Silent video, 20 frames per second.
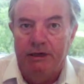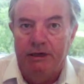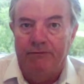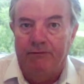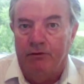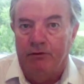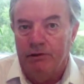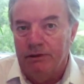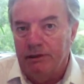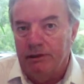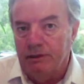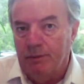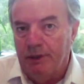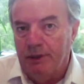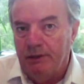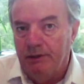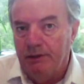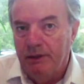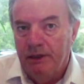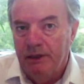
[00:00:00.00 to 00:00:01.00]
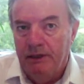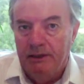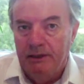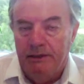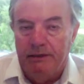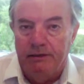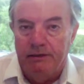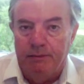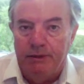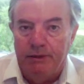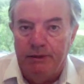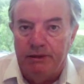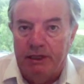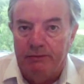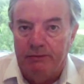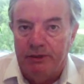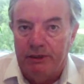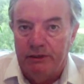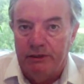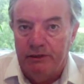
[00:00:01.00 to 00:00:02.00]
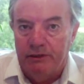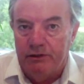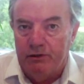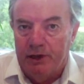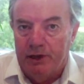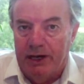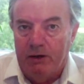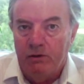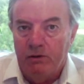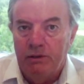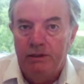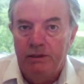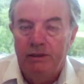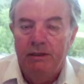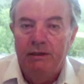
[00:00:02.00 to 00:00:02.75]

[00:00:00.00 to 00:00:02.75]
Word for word: Of course, there's been there's been subject to drought,